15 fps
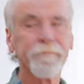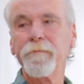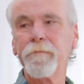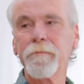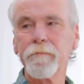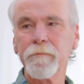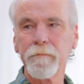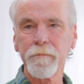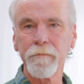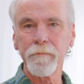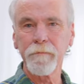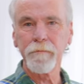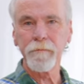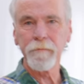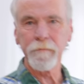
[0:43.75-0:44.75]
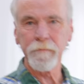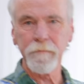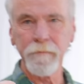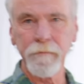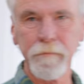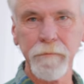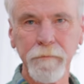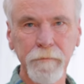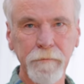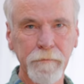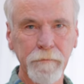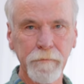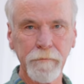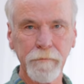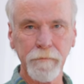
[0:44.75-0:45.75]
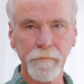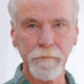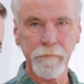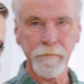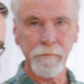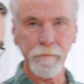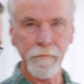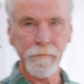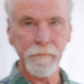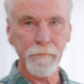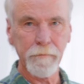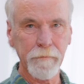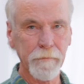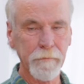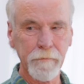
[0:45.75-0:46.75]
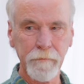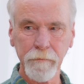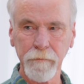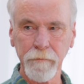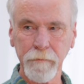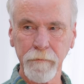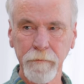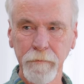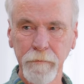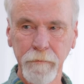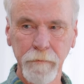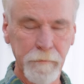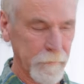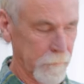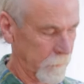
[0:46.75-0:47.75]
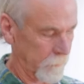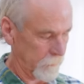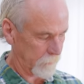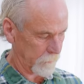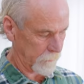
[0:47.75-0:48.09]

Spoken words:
No words are spoken by the person on screen.